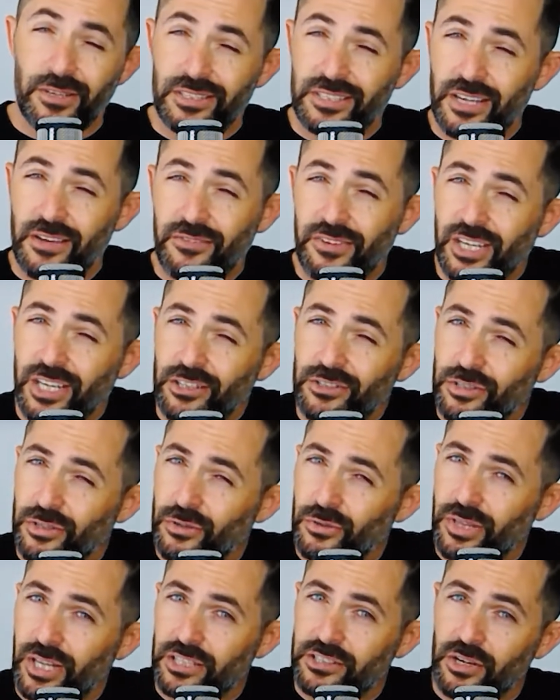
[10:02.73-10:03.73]

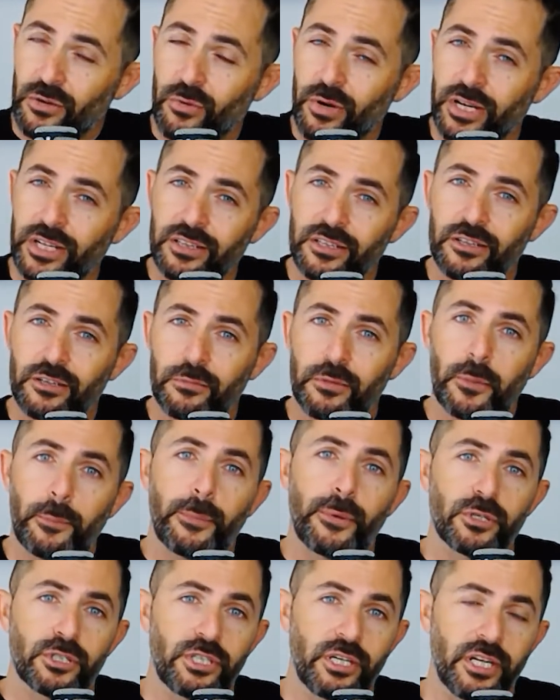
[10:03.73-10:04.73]
72, that's already a little bit
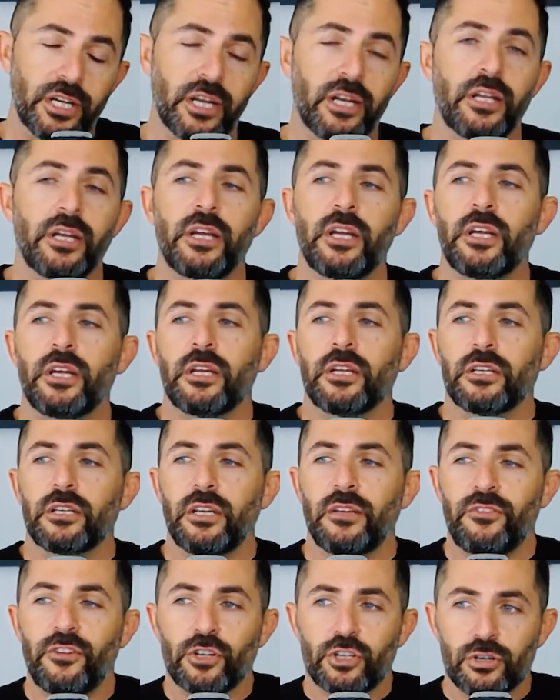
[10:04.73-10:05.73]
pushing it
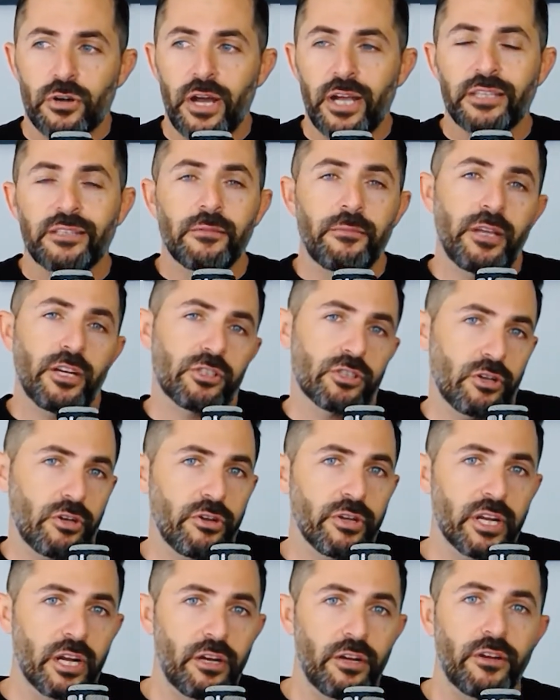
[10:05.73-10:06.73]
if you're trying to make sure
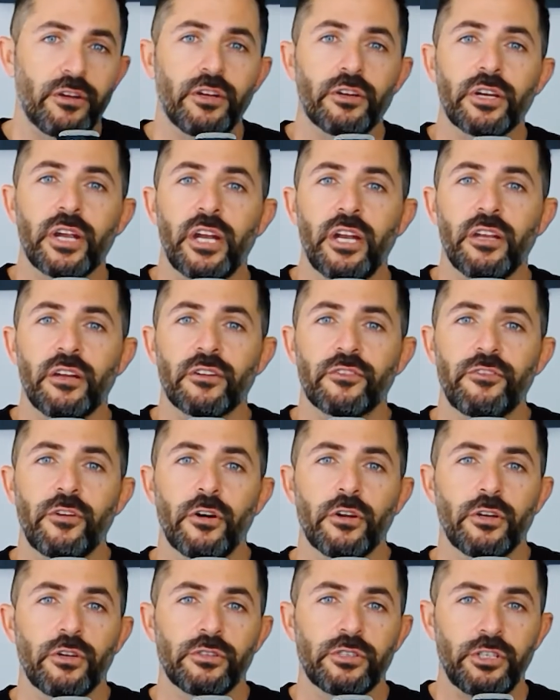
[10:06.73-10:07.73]
you get you're getting your
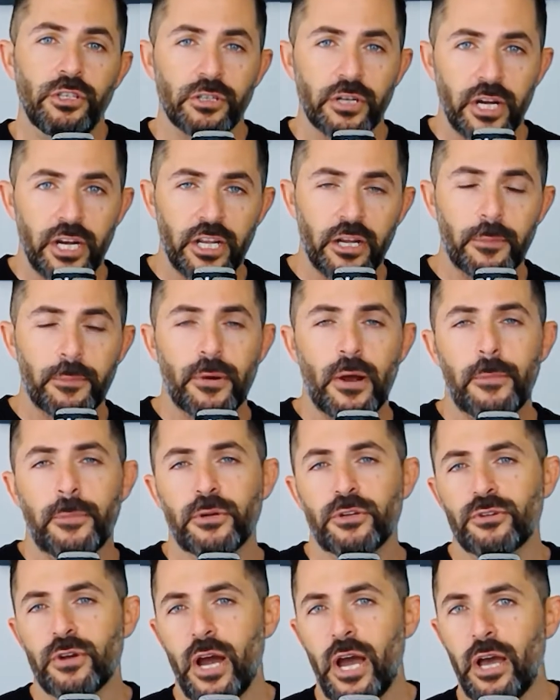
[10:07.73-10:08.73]
photos and you're getting a proper
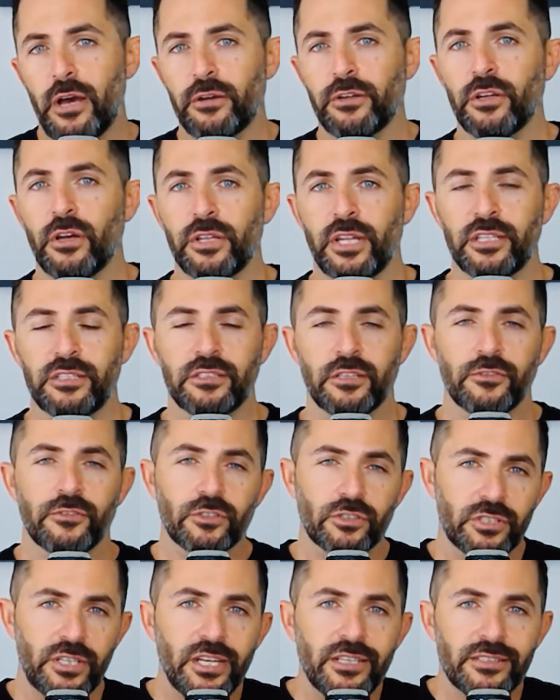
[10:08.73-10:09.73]
dry out and all that stuff
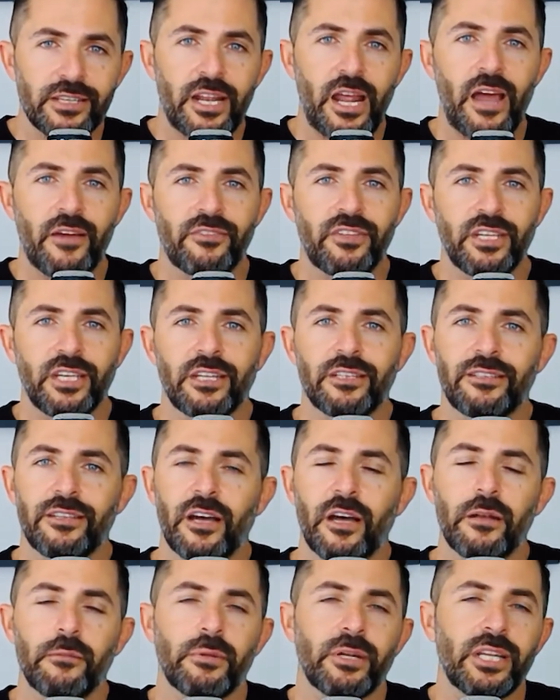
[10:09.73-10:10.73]
there's things that have to get
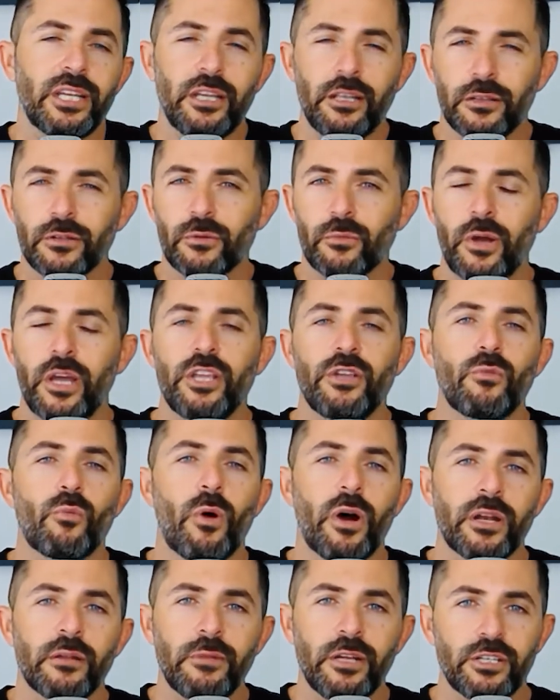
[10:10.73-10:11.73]
done but either way you
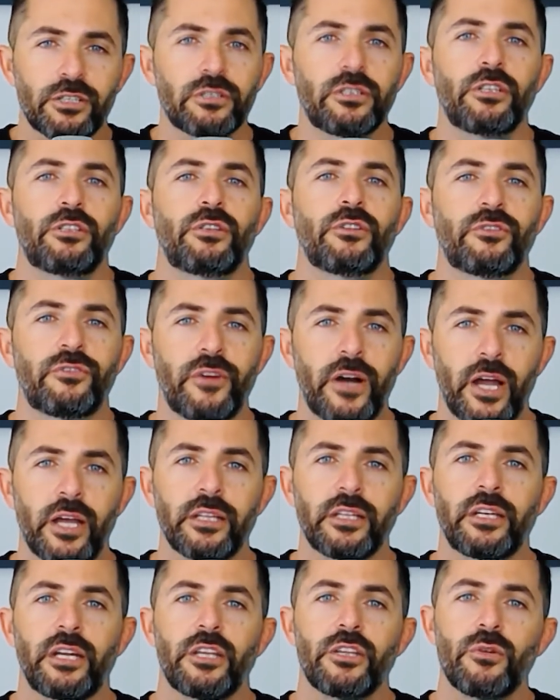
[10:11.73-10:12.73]
want to make sure that you
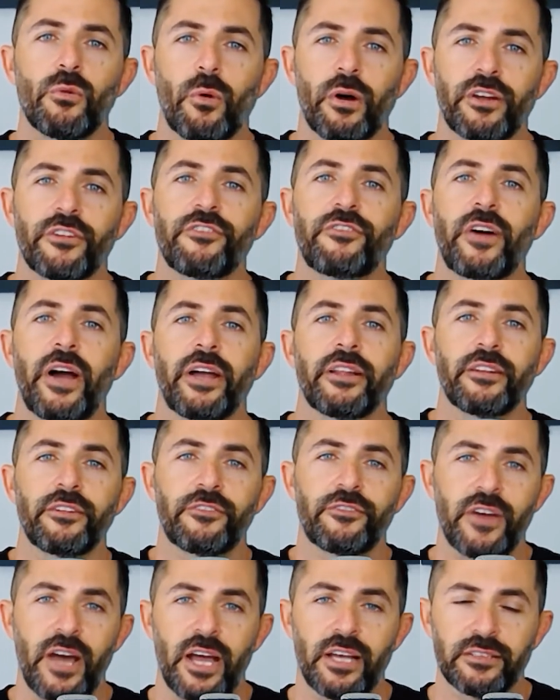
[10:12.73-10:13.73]
file it and you want to file it
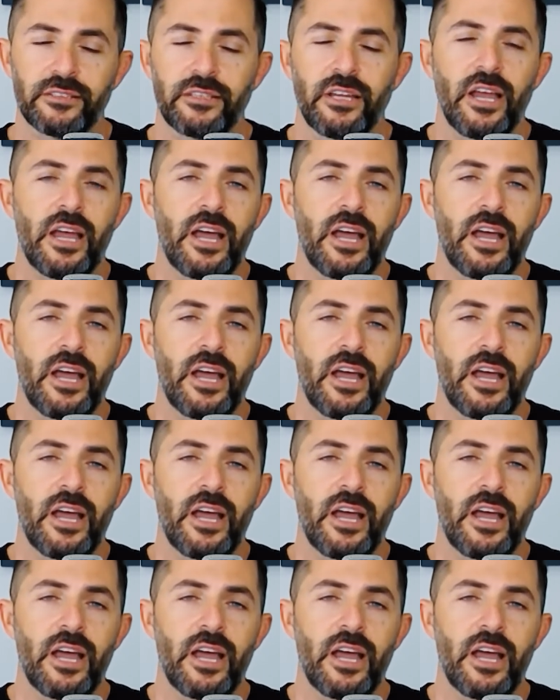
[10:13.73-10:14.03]
fast